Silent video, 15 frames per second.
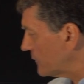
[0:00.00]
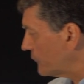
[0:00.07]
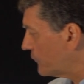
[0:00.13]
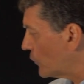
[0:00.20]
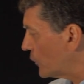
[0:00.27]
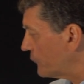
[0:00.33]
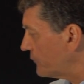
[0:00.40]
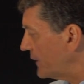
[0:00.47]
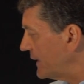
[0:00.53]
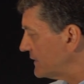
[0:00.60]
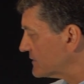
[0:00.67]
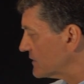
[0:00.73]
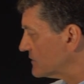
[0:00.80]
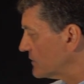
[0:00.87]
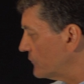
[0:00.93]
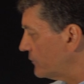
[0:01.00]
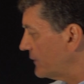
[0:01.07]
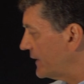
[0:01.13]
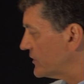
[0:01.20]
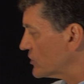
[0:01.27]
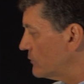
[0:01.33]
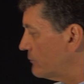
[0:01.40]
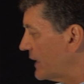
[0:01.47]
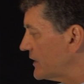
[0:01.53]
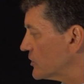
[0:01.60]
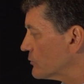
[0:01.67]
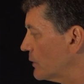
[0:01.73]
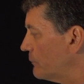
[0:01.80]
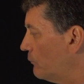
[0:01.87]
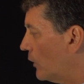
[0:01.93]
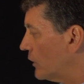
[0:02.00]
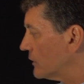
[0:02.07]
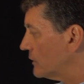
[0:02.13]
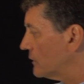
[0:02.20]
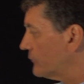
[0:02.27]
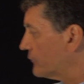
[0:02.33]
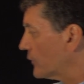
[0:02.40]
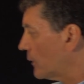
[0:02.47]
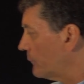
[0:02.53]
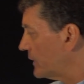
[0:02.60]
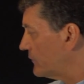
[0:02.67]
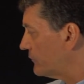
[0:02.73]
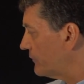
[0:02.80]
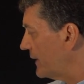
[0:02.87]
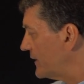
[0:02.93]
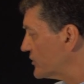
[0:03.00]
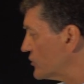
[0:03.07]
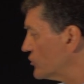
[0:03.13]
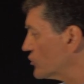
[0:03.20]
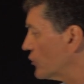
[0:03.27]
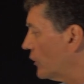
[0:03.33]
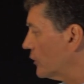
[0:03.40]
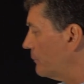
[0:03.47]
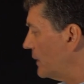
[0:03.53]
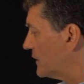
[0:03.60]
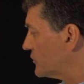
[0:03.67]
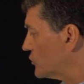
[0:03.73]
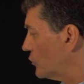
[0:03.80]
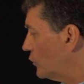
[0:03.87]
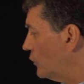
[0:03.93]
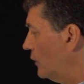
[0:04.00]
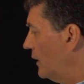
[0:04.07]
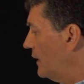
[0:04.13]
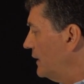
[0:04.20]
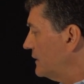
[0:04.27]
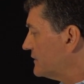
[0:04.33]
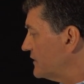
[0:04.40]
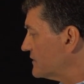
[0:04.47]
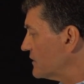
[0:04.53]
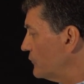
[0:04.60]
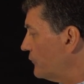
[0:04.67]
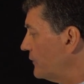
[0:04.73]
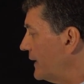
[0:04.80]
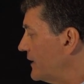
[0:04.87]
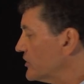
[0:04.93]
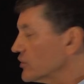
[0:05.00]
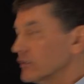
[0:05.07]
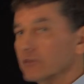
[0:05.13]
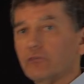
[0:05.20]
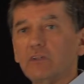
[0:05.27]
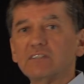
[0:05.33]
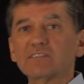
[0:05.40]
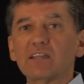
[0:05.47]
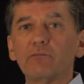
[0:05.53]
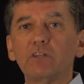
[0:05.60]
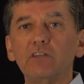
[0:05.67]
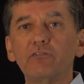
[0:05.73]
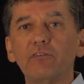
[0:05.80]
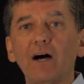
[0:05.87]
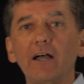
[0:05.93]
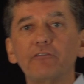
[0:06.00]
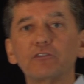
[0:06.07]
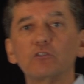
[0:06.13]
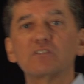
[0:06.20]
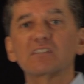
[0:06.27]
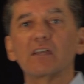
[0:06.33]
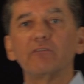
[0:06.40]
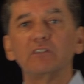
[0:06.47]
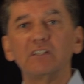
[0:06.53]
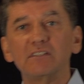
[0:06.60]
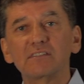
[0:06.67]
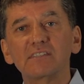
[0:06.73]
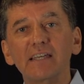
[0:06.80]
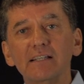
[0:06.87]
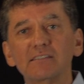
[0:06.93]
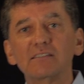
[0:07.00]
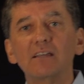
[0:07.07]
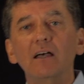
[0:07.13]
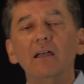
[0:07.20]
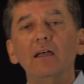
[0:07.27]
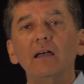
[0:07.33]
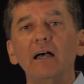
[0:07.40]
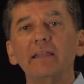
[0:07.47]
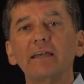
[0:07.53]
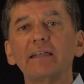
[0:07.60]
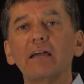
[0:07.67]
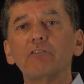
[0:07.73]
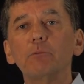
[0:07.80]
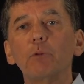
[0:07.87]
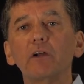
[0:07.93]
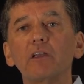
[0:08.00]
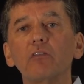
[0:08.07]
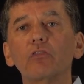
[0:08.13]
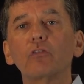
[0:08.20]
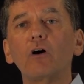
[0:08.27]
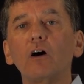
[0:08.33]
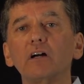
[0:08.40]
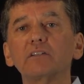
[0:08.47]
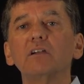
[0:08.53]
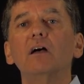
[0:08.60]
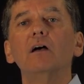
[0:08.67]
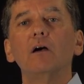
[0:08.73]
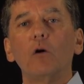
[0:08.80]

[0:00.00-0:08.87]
4 phases inflation management model from inflation shock, plateau, disinflation 75 to 76, and then everybody thought